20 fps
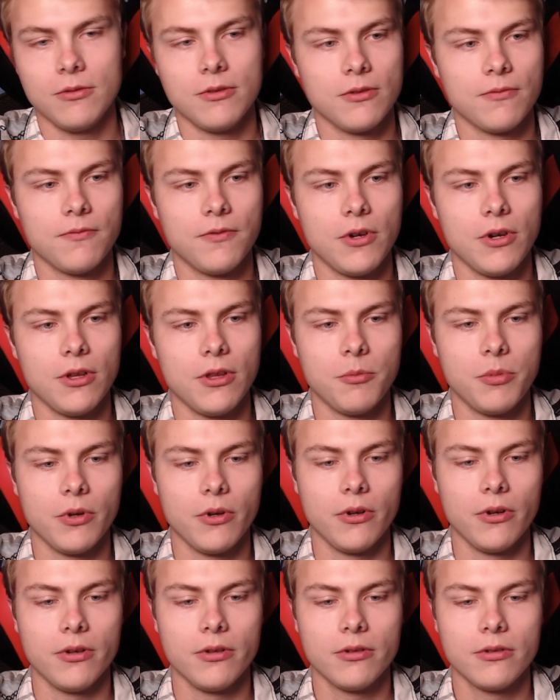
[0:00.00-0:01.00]
fall
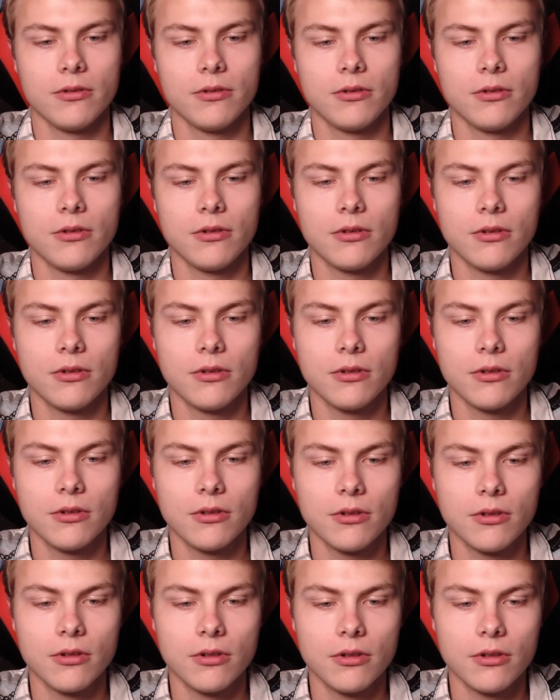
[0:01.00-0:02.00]
apart.
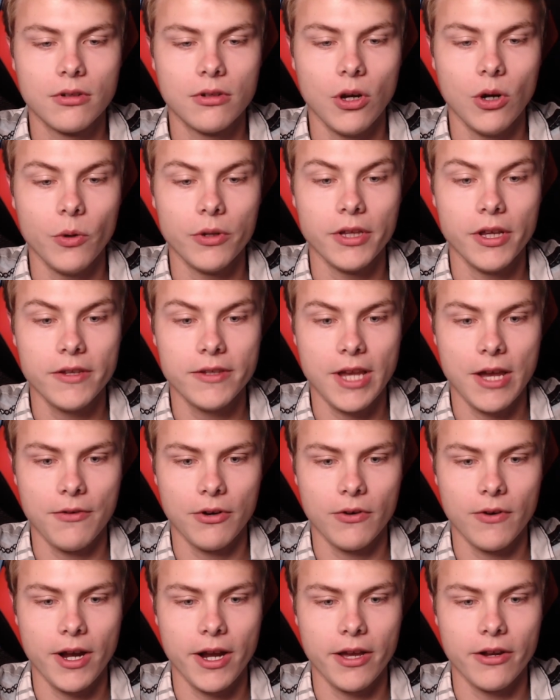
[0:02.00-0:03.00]
Oh, it does have
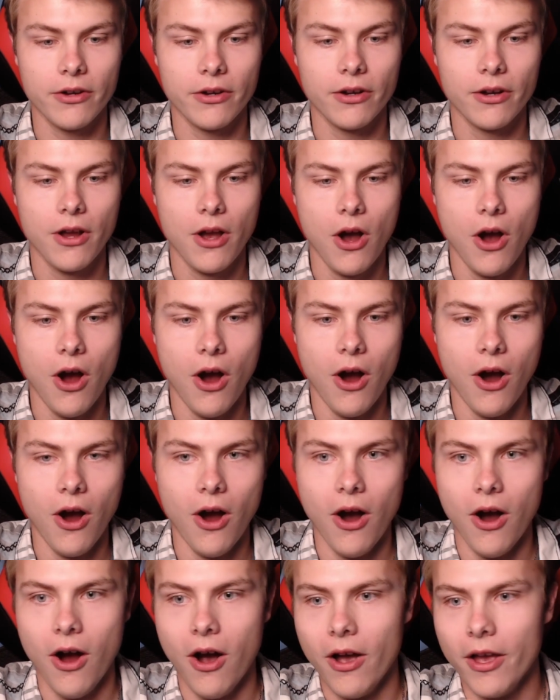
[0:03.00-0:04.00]
a rider.
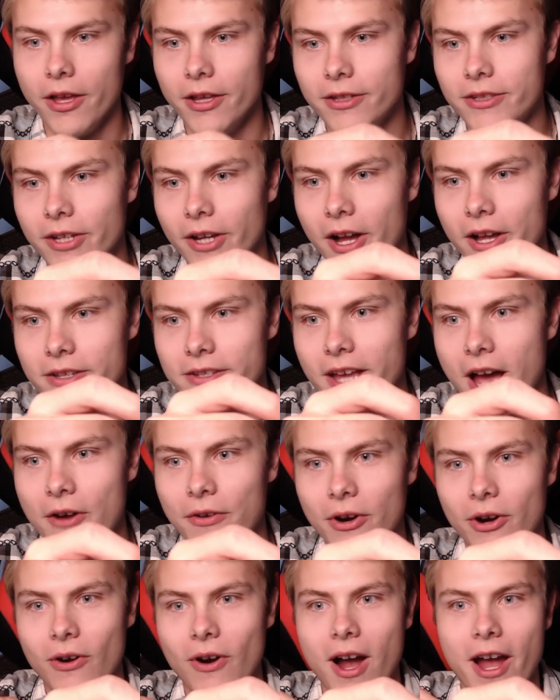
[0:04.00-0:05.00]
Oh, it does
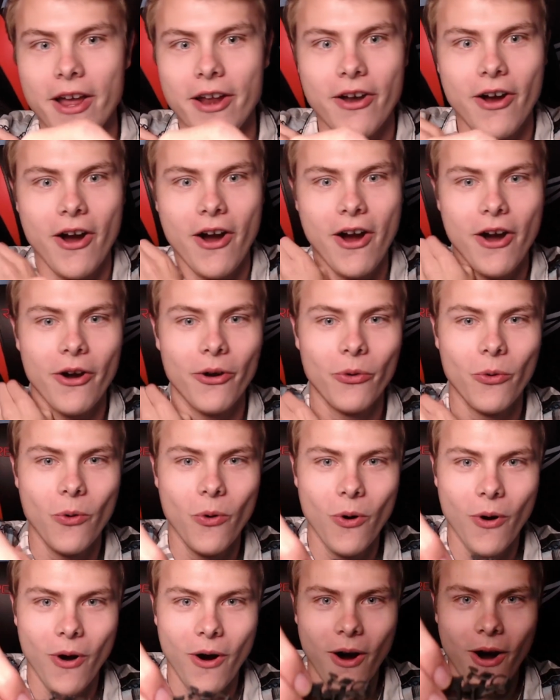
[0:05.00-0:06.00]
have a rider.
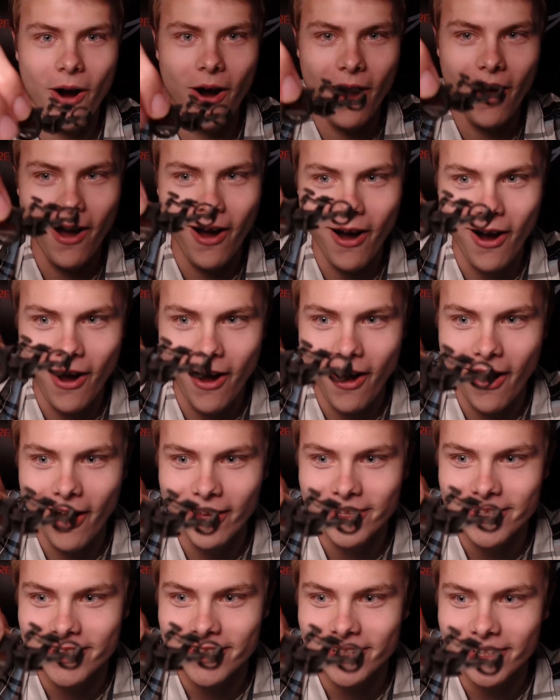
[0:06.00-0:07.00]

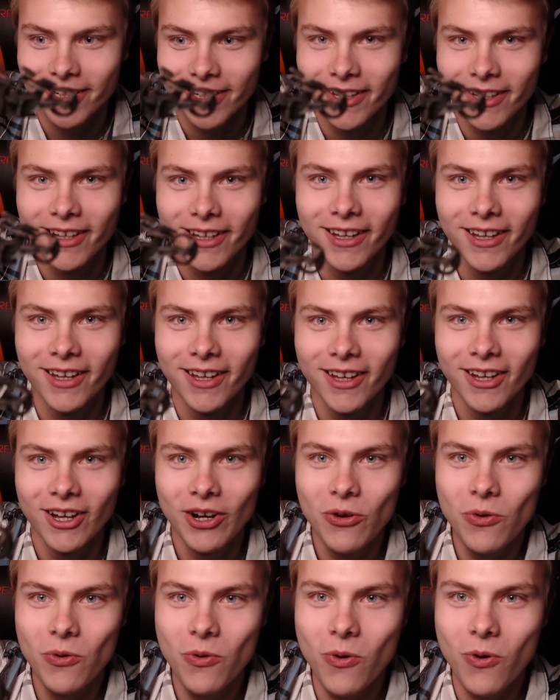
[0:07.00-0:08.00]
What?
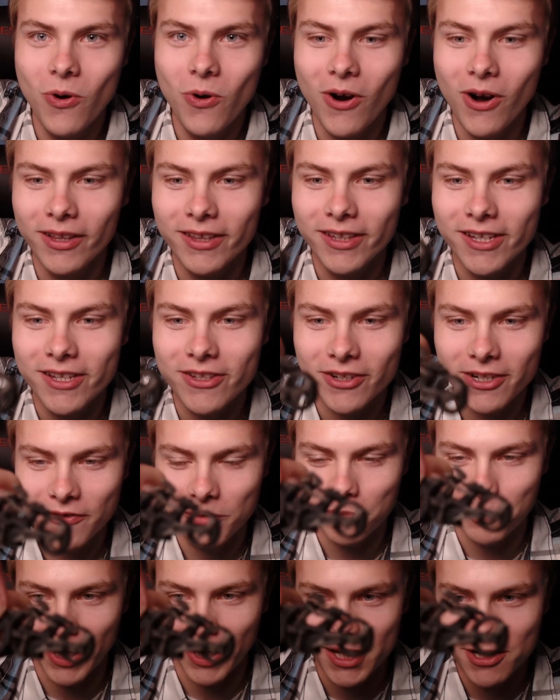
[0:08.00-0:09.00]
What? These aren't
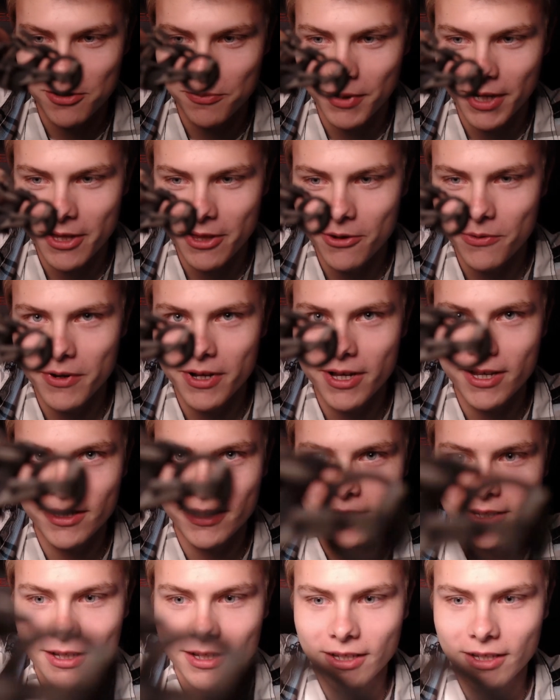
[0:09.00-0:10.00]
even painted, by the way.
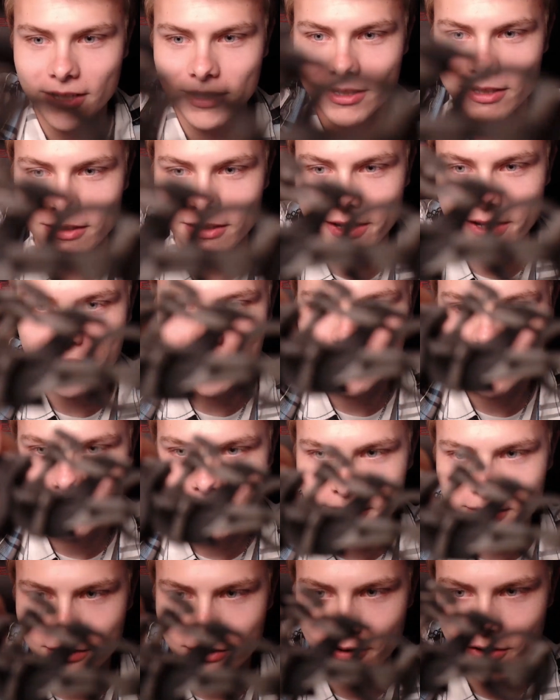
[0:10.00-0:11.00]
Like,
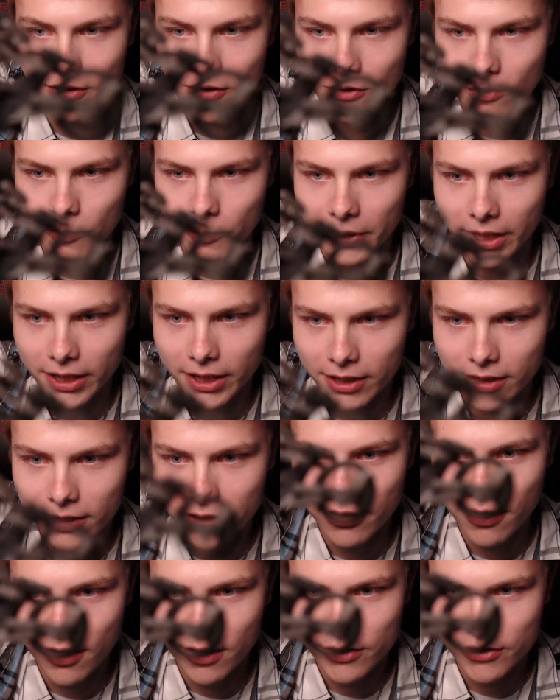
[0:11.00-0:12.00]
oh my
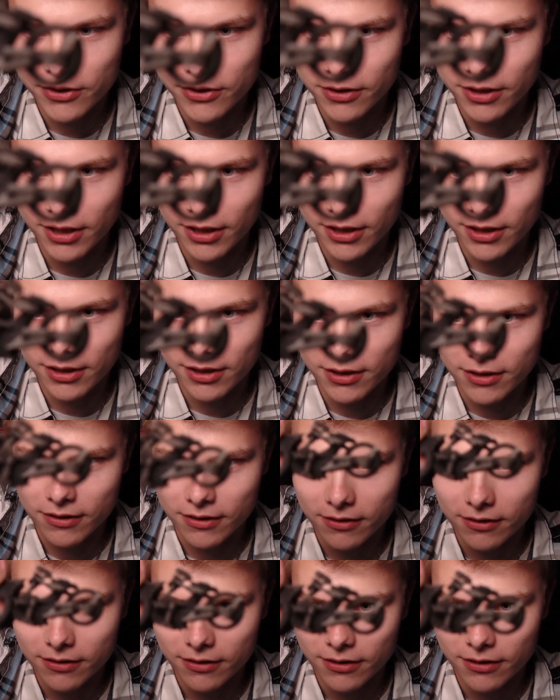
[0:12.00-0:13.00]
gosh, look at
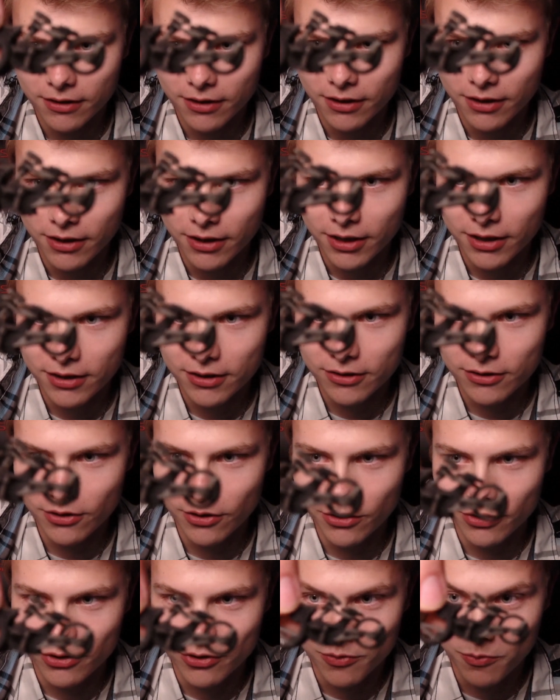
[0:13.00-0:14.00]
this. It's
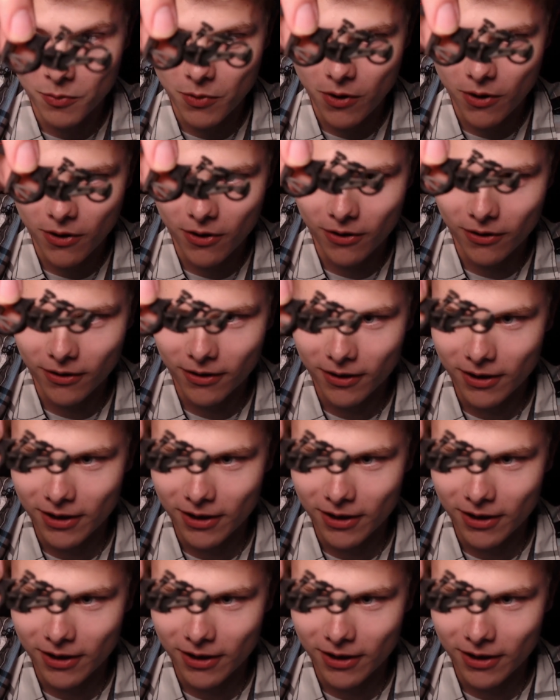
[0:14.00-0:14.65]
so small.